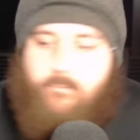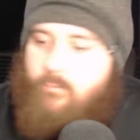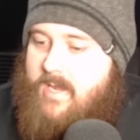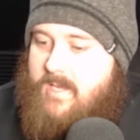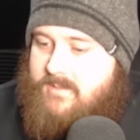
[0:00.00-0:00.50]

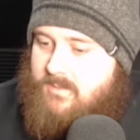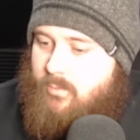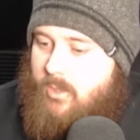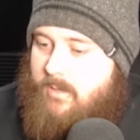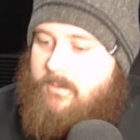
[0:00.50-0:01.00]
Reyes as
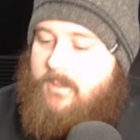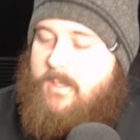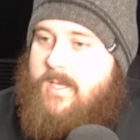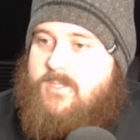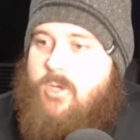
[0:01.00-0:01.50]
well.
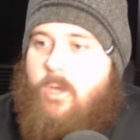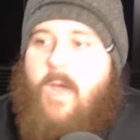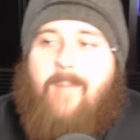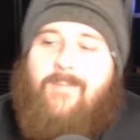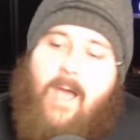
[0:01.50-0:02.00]
It's not
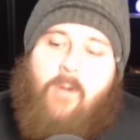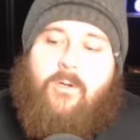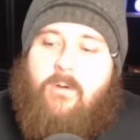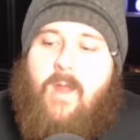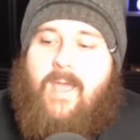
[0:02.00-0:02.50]
that I'm now
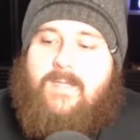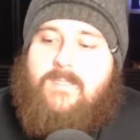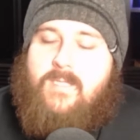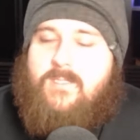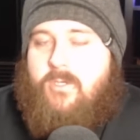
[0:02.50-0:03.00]

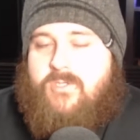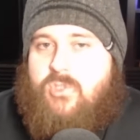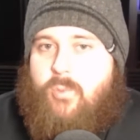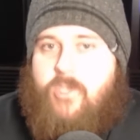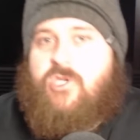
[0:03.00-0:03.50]
correct. It's not
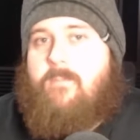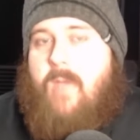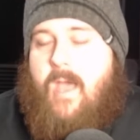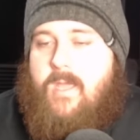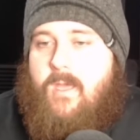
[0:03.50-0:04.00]
switching
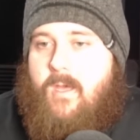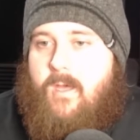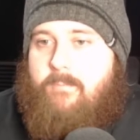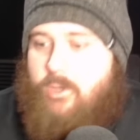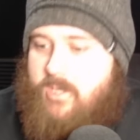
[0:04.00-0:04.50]

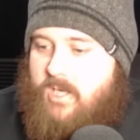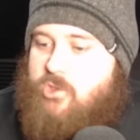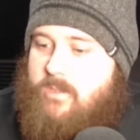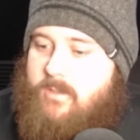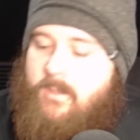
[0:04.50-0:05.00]
my
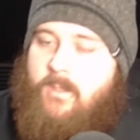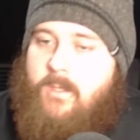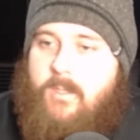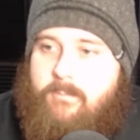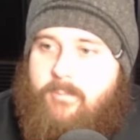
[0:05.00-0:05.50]
prediction.
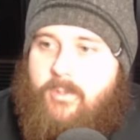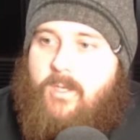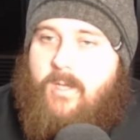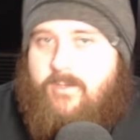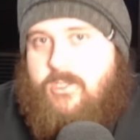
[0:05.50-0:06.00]

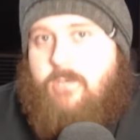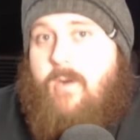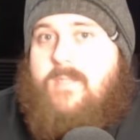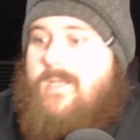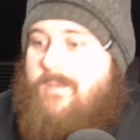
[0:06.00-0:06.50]
But I was
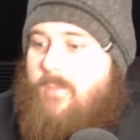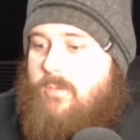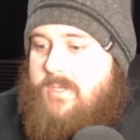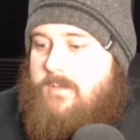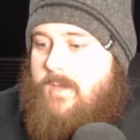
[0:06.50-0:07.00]
correct in the
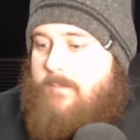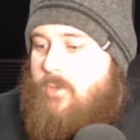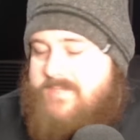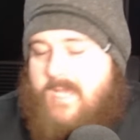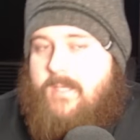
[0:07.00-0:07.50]
moment. I'm
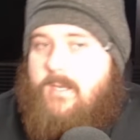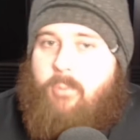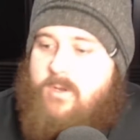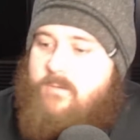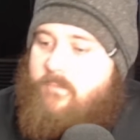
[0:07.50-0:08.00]
not taking a
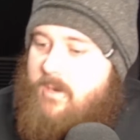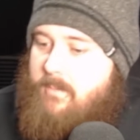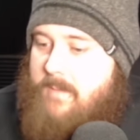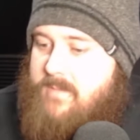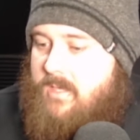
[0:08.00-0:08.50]
point for it
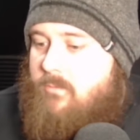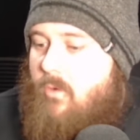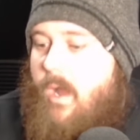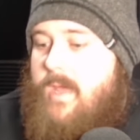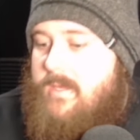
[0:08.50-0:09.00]
by being
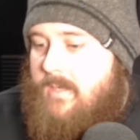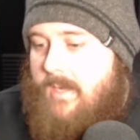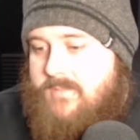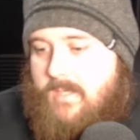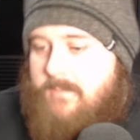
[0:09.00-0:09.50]
right. You know
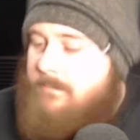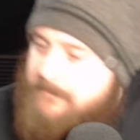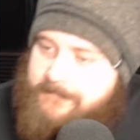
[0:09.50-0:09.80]
what I'm saying?